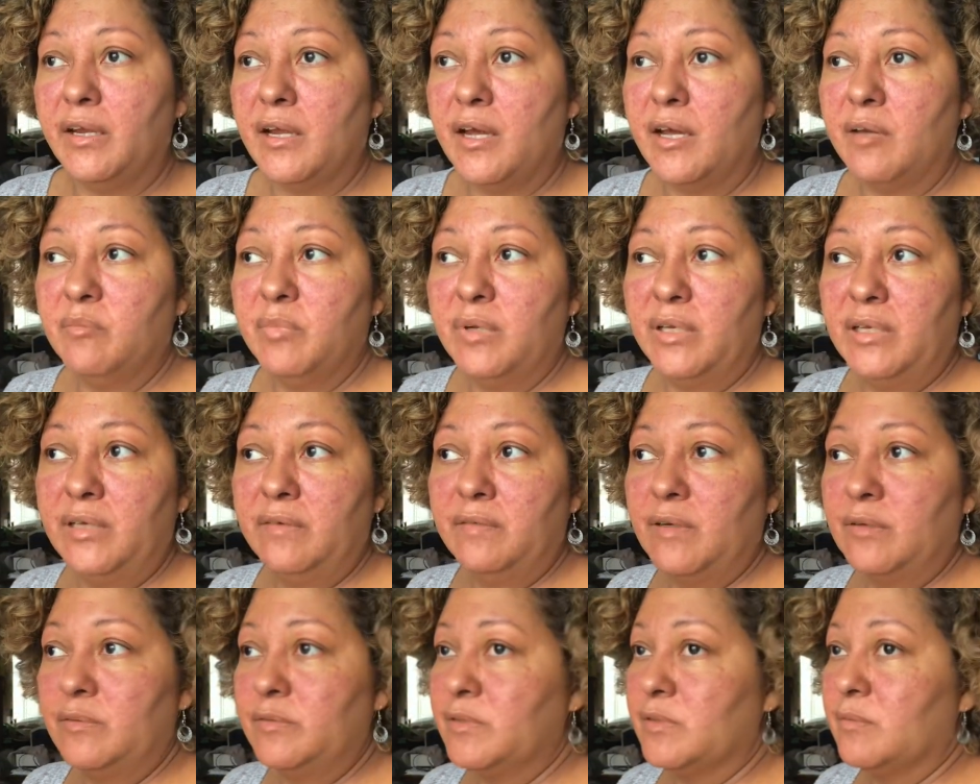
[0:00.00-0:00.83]
I believe
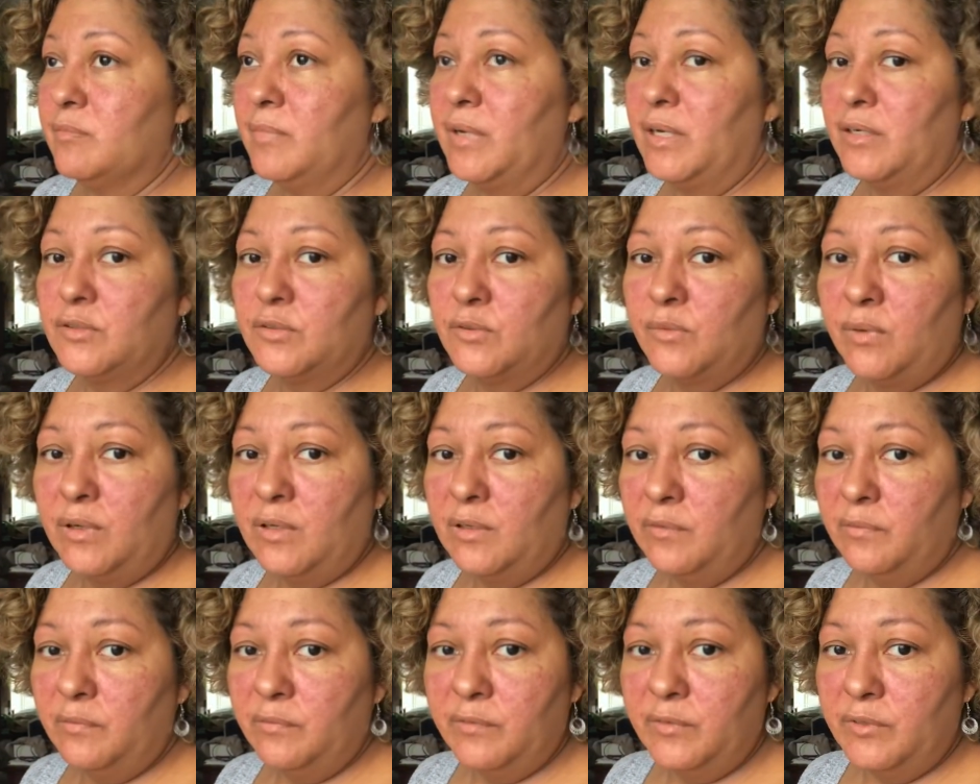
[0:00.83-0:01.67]
I was about
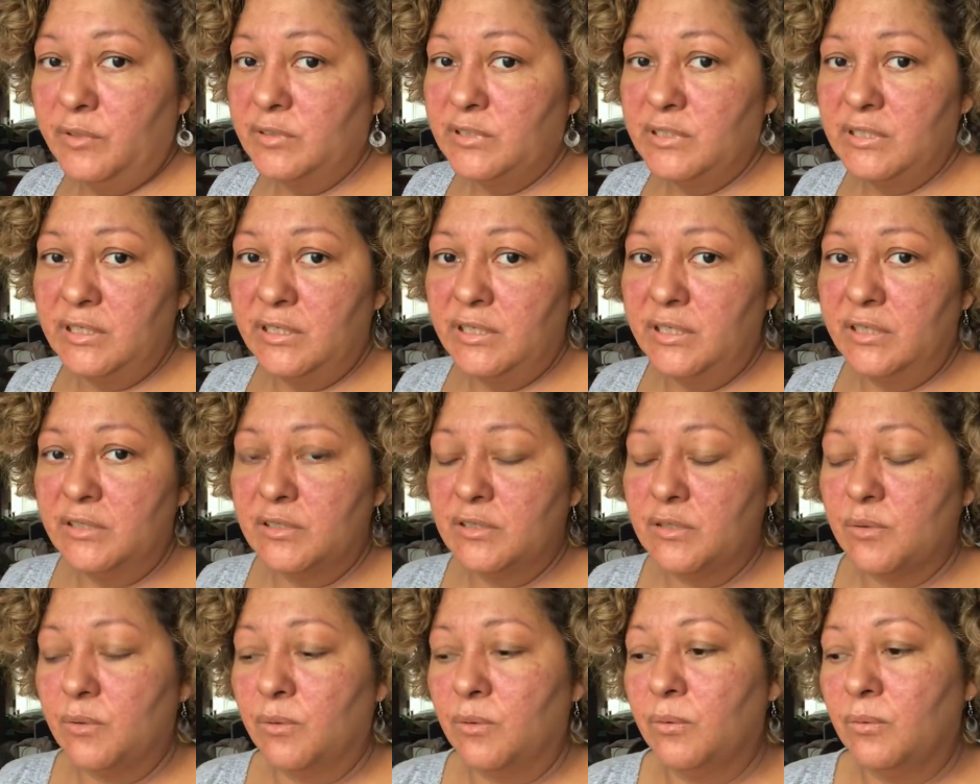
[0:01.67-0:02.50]
12, 13
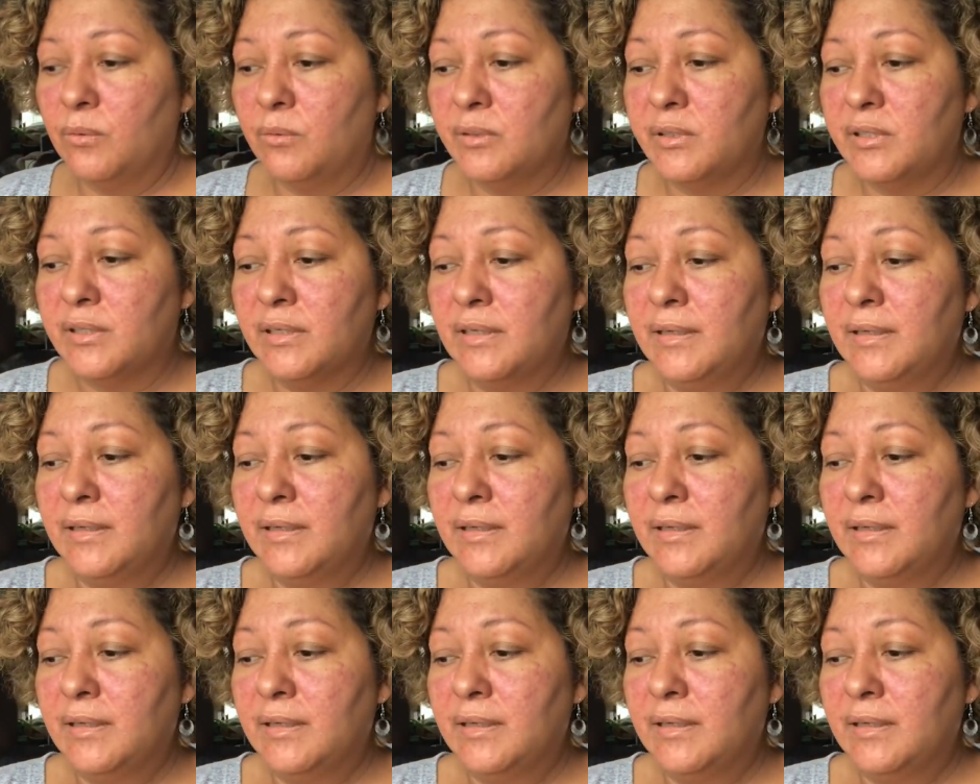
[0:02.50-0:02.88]
years old.